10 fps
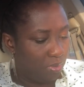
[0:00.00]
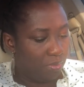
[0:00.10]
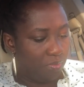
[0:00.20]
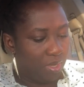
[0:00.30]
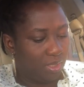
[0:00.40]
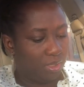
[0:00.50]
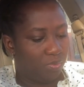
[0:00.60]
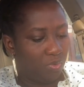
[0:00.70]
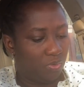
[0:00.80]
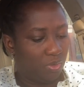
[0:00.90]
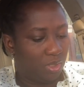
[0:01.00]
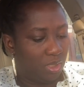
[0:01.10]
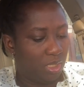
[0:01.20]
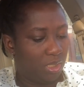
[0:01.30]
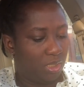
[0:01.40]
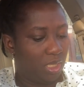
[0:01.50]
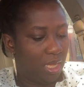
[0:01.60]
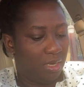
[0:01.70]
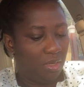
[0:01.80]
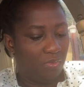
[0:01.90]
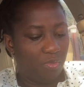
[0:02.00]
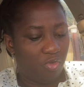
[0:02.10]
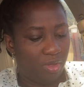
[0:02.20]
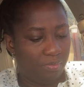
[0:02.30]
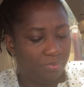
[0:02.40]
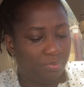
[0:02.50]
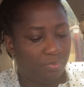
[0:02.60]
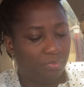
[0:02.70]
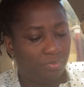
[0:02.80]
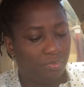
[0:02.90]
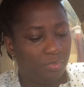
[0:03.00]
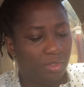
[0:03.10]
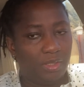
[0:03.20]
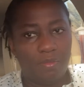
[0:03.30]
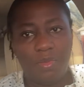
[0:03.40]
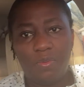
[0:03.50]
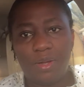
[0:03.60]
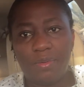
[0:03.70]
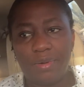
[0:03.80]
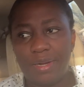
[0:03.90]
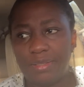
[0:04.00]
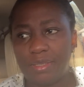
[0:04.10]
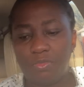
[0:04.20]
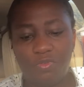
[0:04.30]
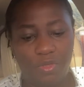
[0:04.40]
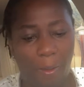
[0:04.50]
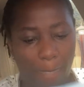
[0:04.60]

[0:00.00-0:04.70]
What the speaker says: Mask box, I see a deal with more. If one am crying at some coffee.